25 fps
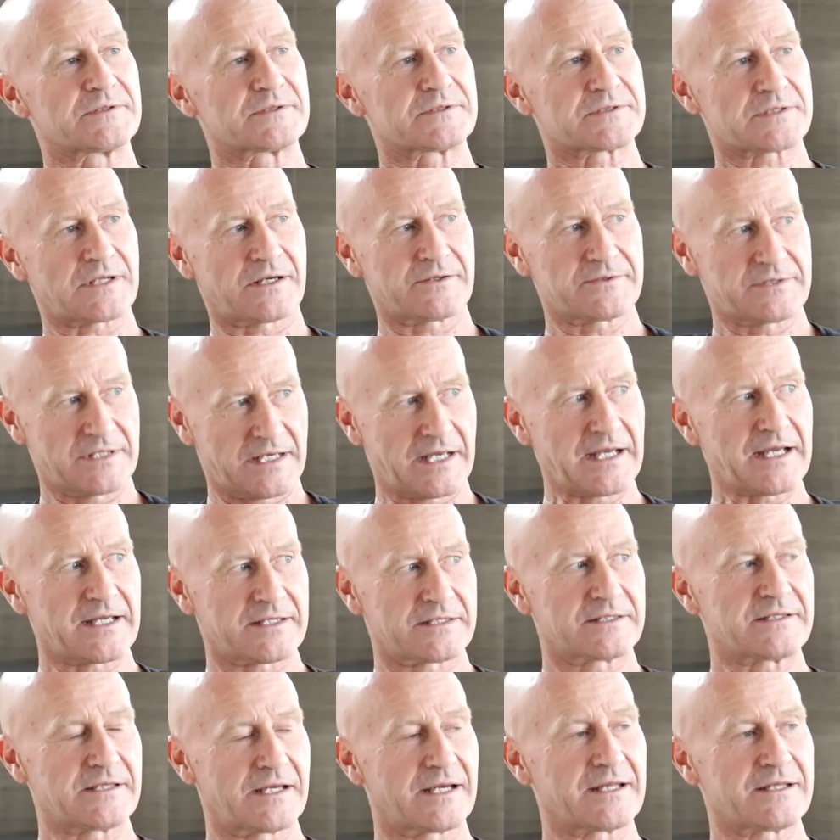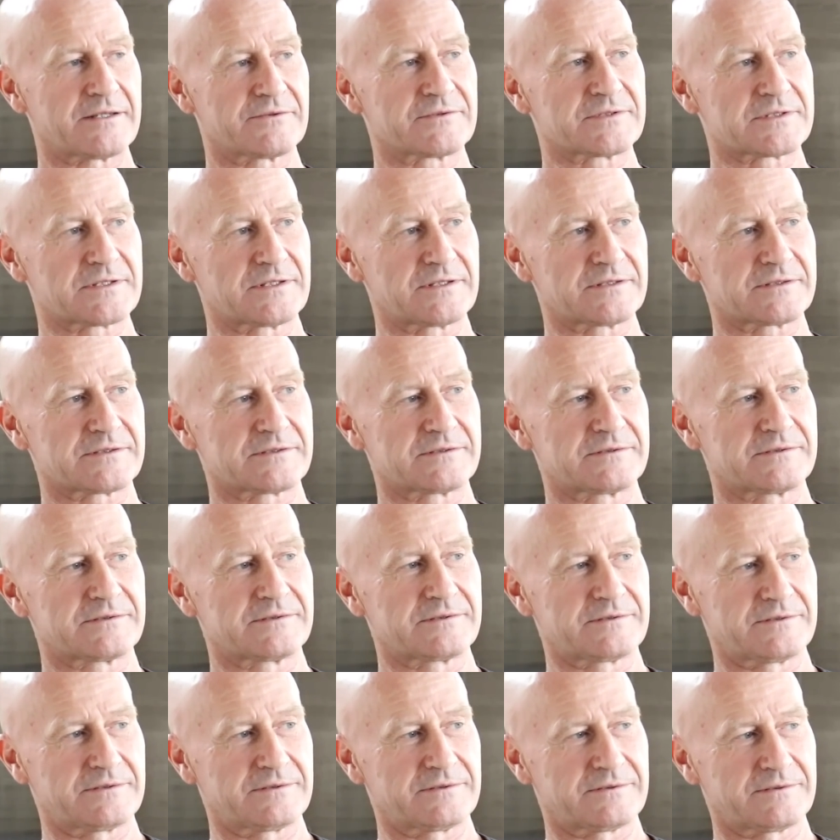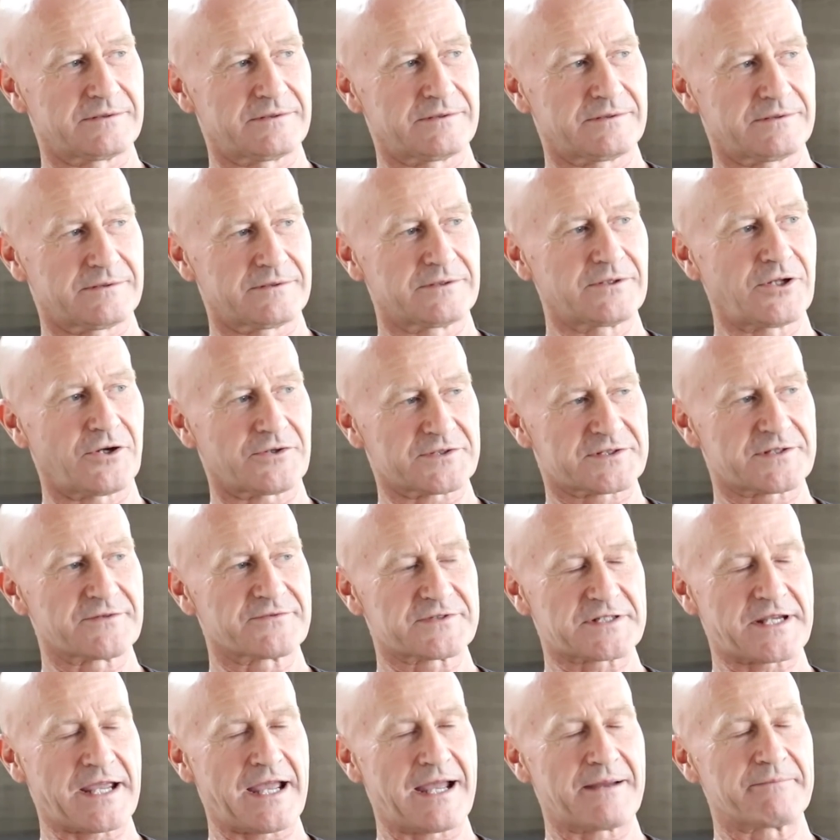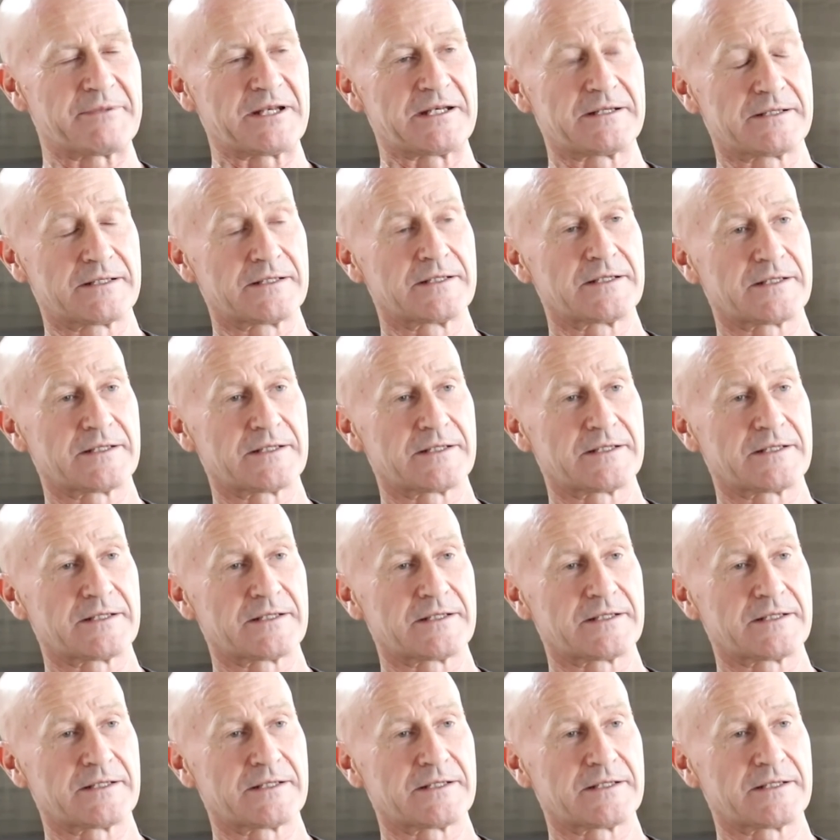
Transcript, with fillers: So yeah, yeah, there was a, lots of scamming.